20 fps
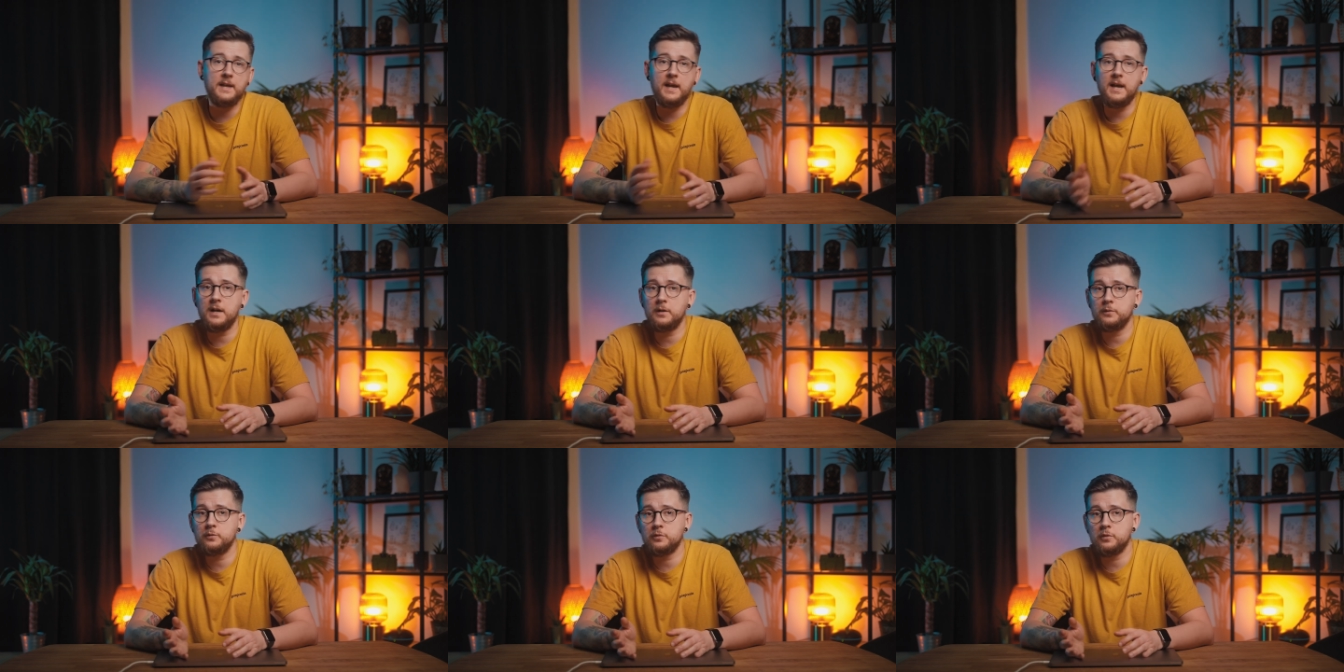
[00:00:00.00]

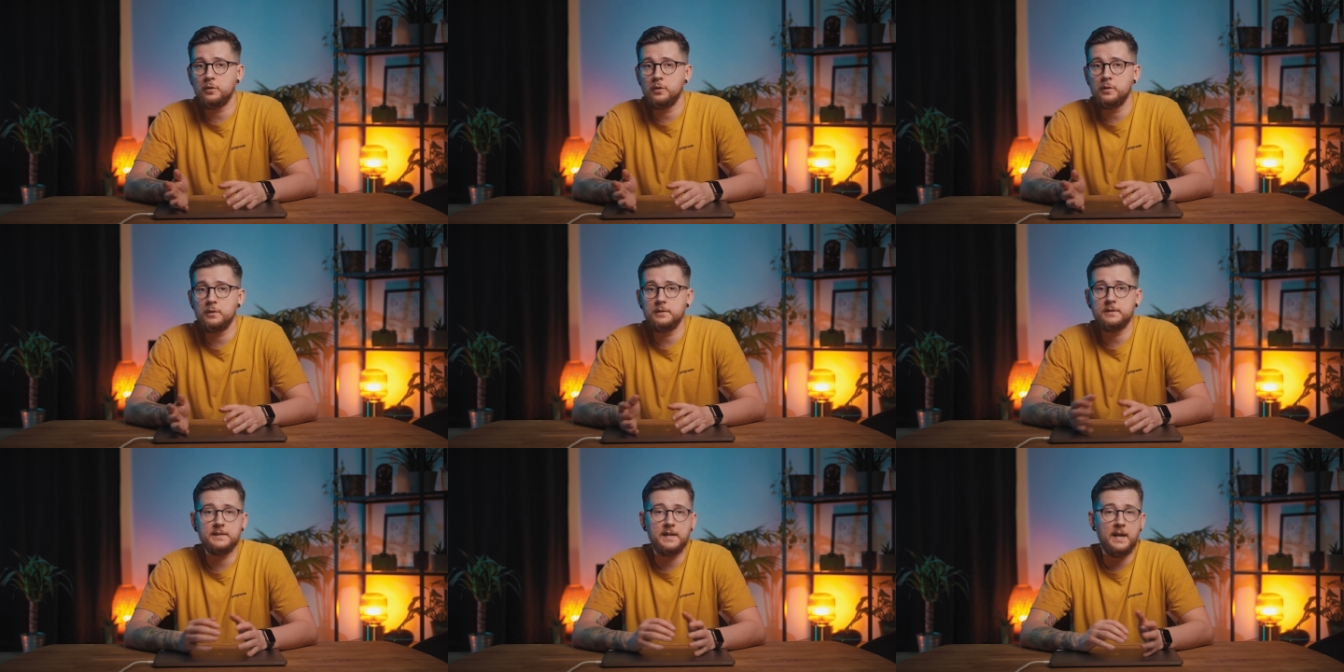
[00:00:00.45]

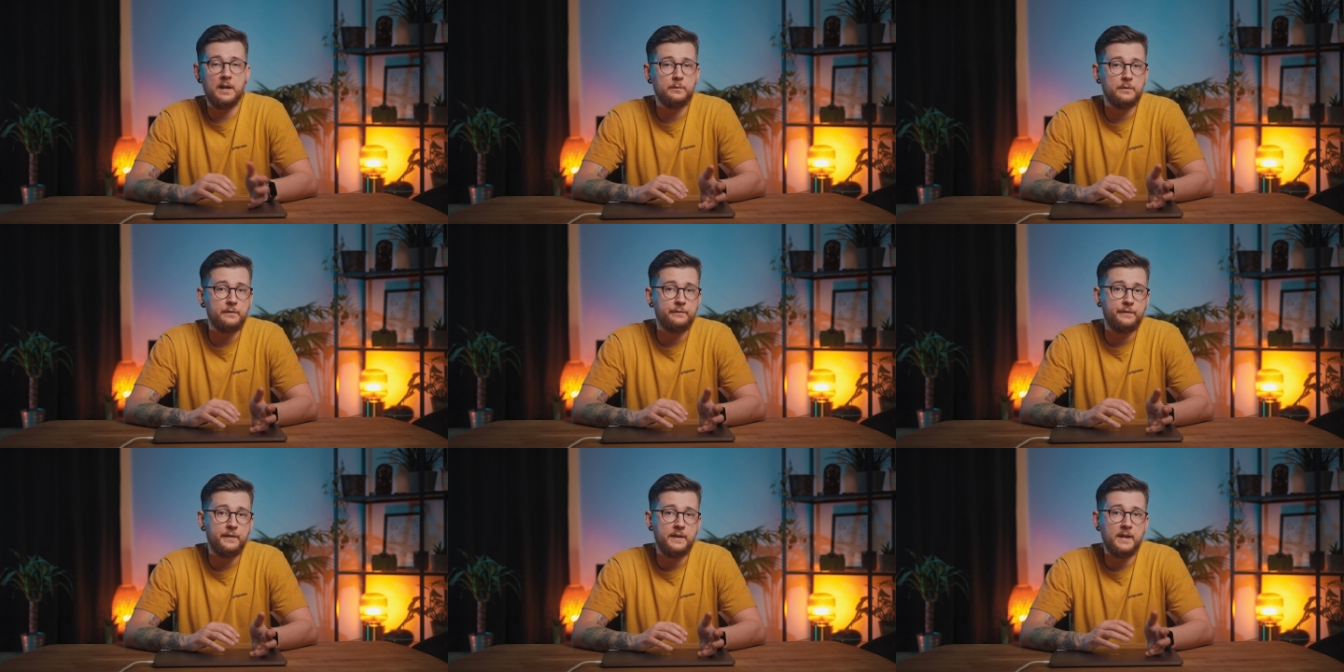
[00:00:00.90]
outros, sound
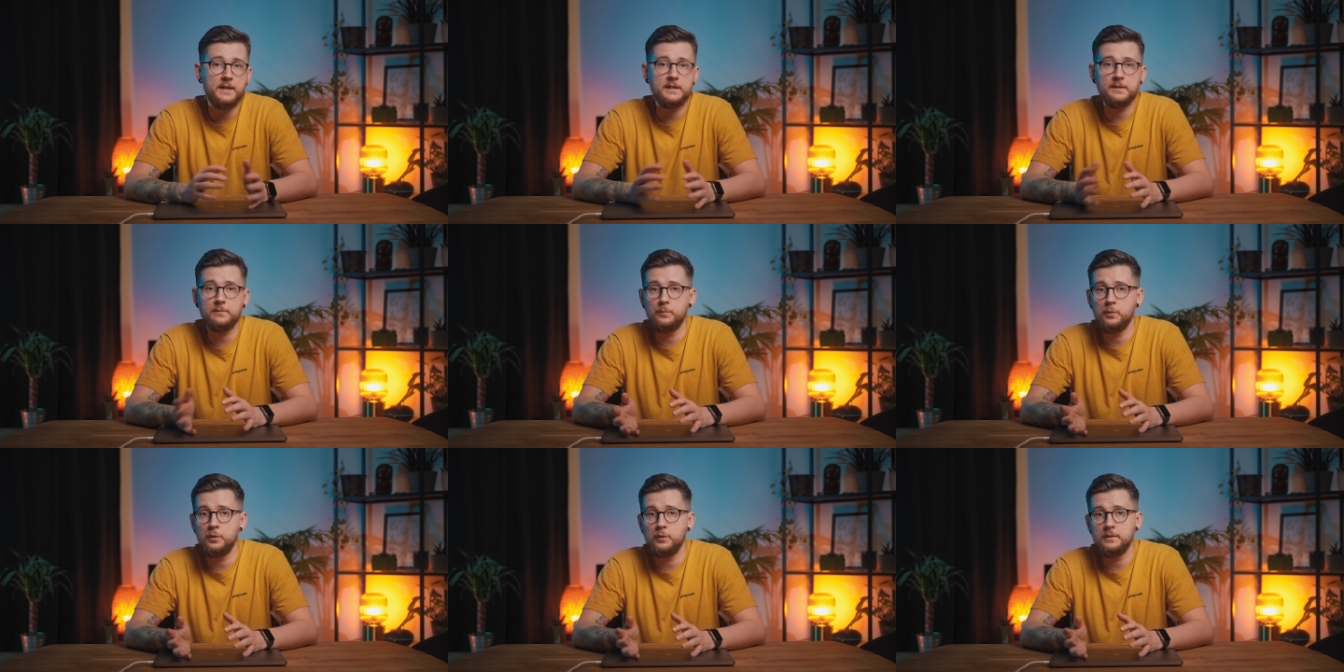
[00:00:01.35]

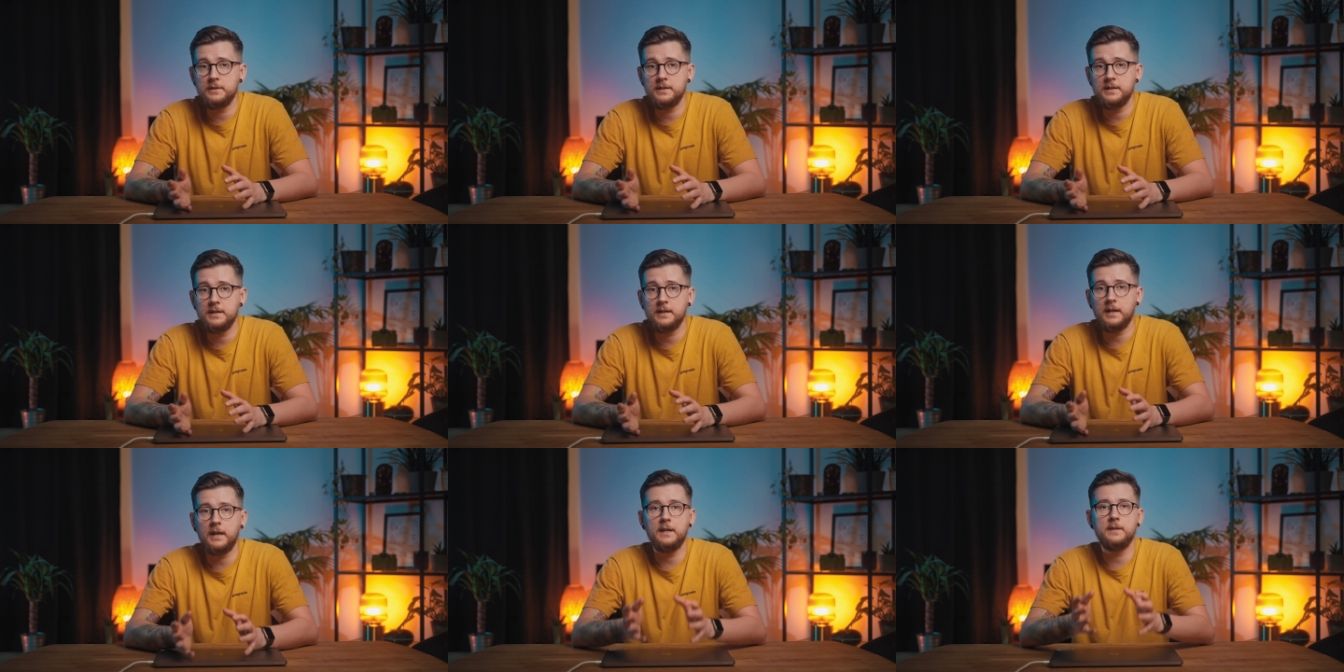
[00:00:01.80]
effects,
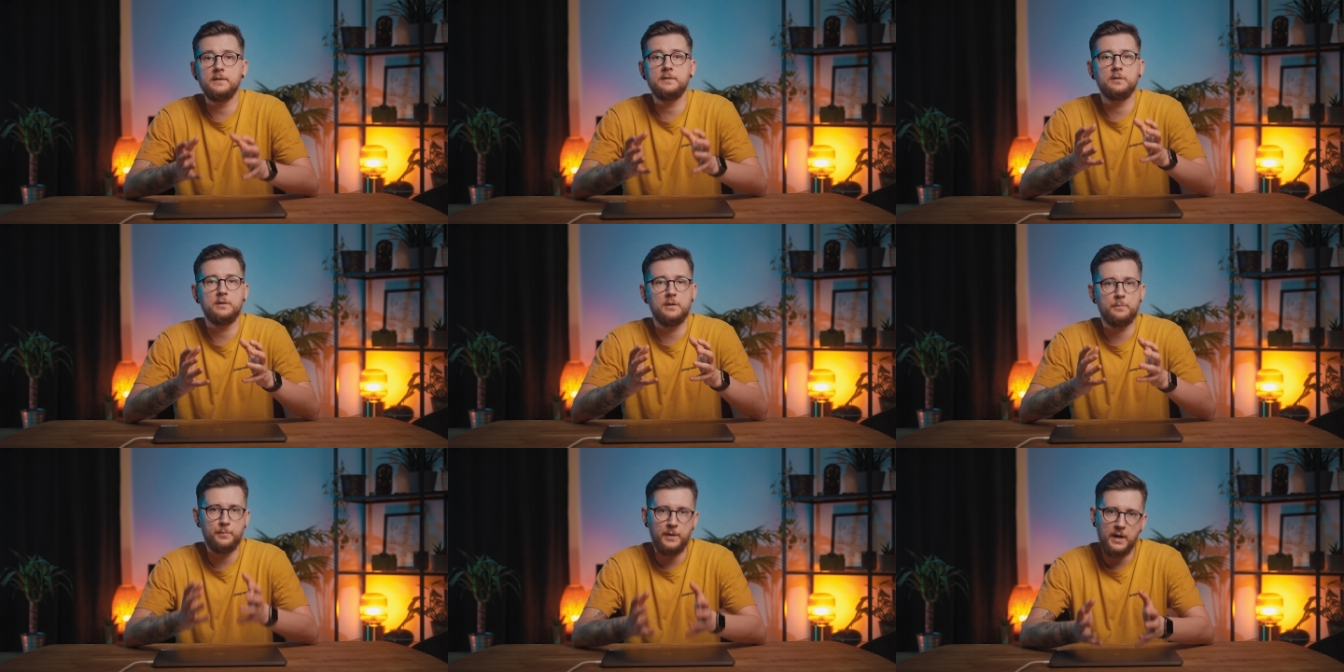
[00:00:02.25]
music
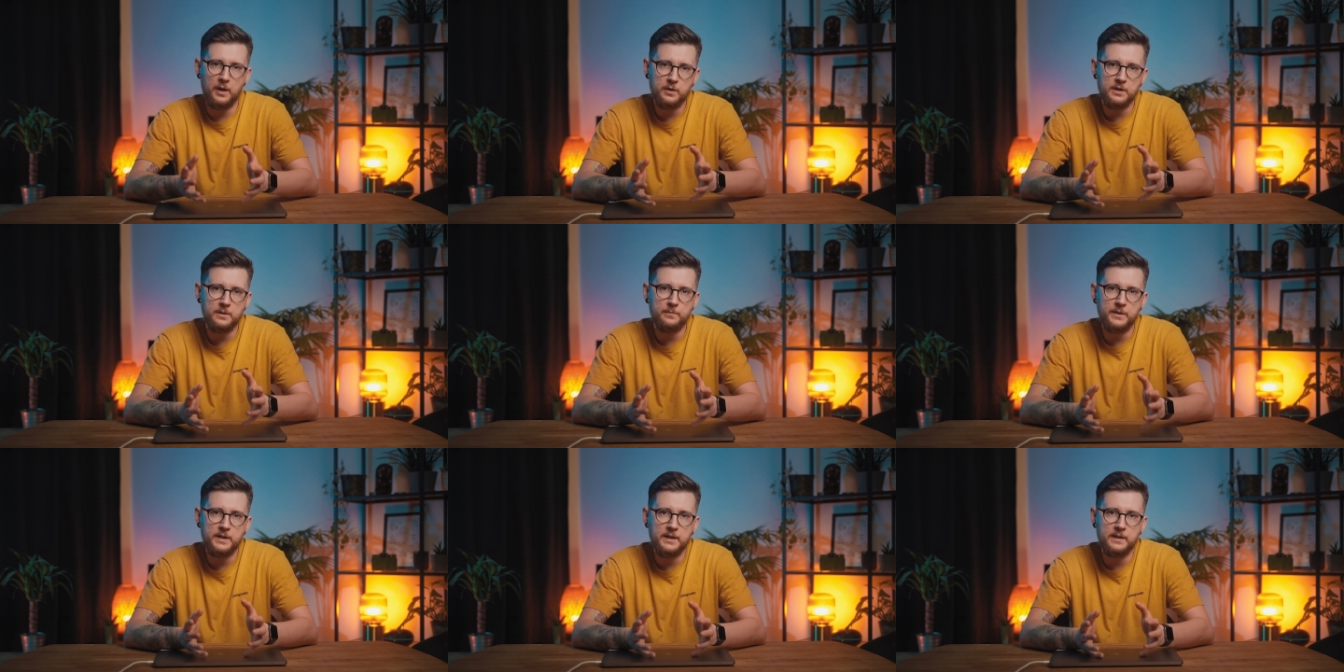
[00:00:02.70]
into a
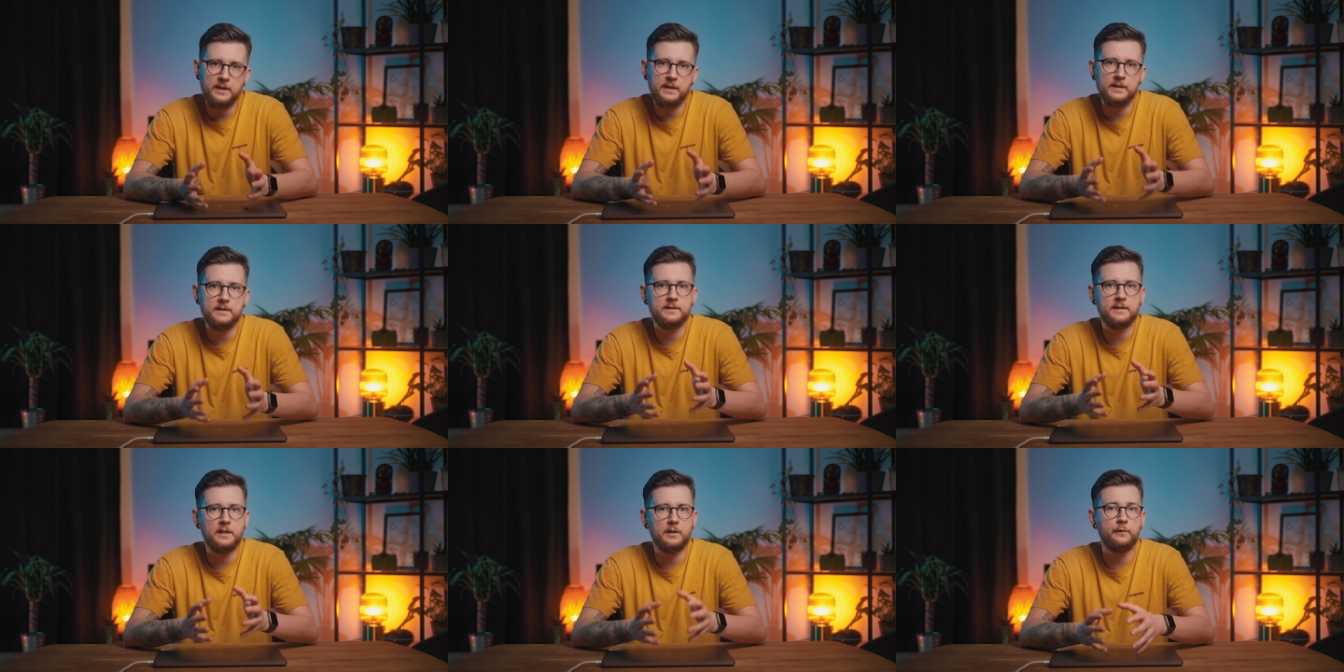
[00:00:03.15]
power bin
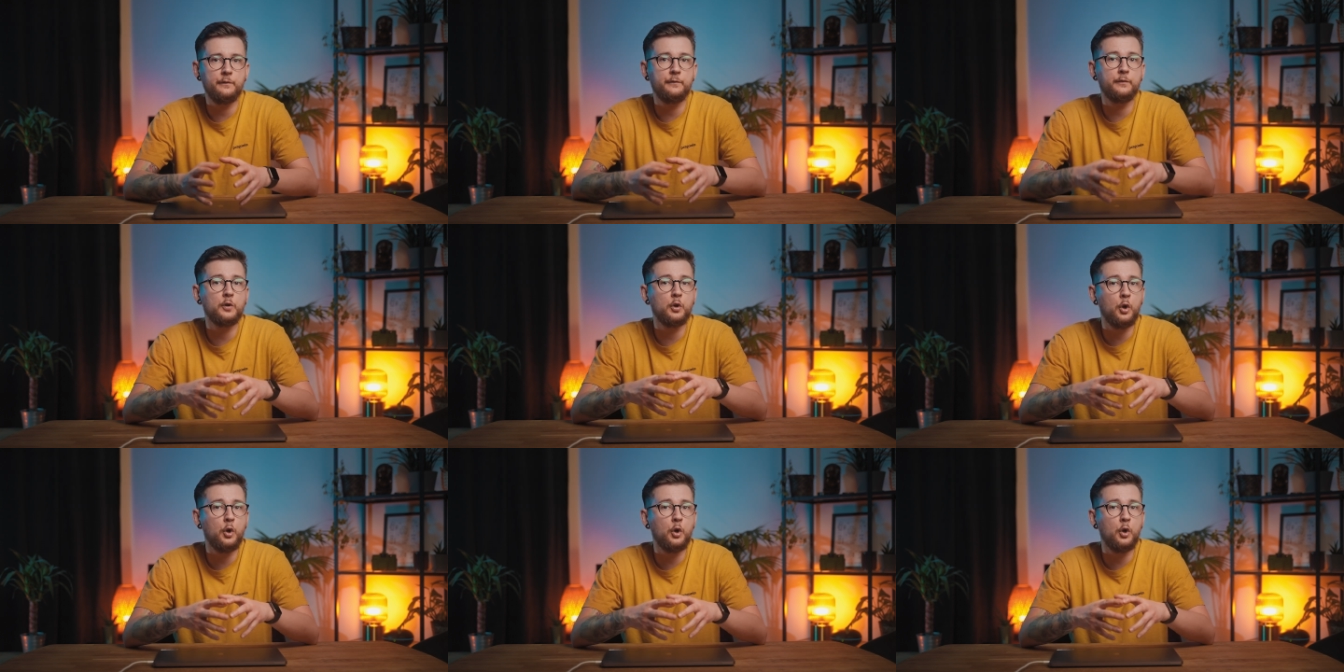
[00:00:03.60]
instead of